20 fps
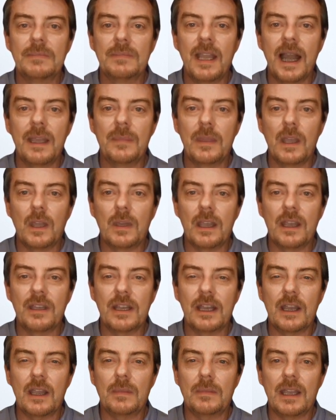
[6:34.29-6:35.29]
I am not
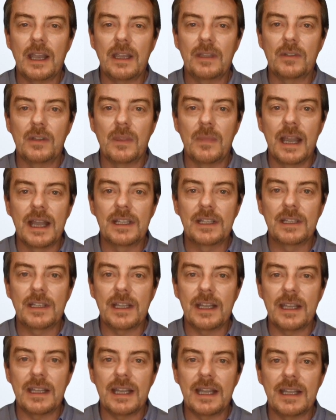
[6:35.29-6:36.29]
giving him the information
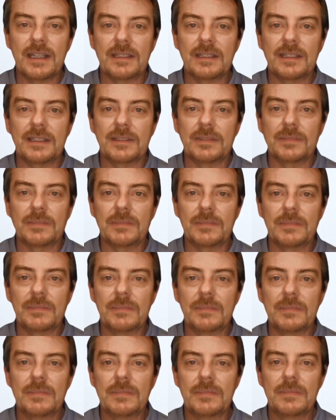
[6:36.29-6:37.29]
he needs.
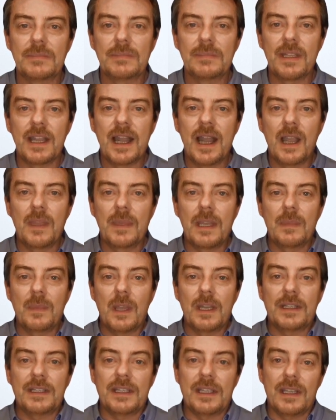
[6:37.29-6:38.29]
He only
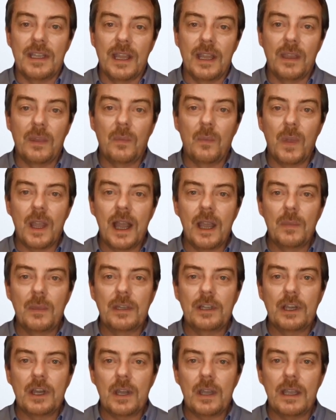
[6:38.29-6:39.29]
wants to know when I
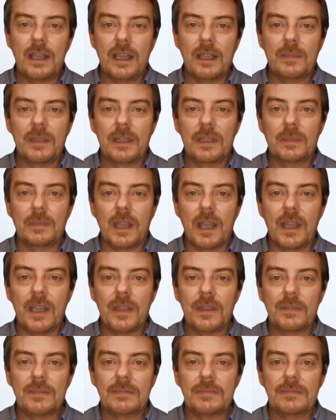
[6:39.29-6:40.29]
will join him at the
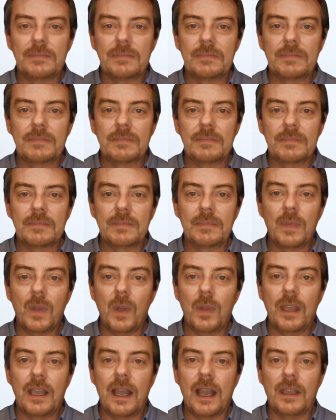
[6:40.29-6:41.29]
bar.
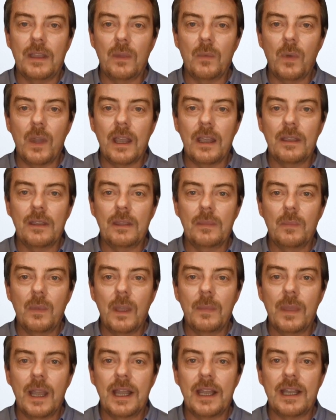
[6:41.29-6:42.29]
Or in other words,
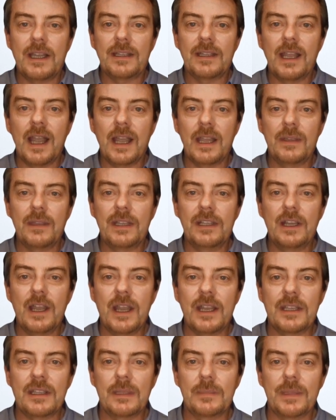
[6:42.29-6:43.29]
what my lead time is
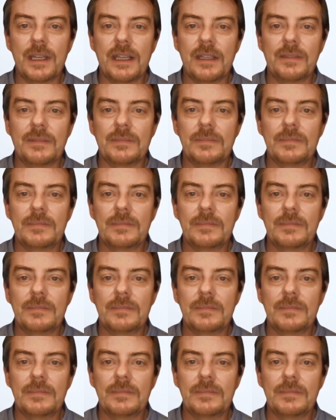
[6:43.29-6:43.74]
going to be.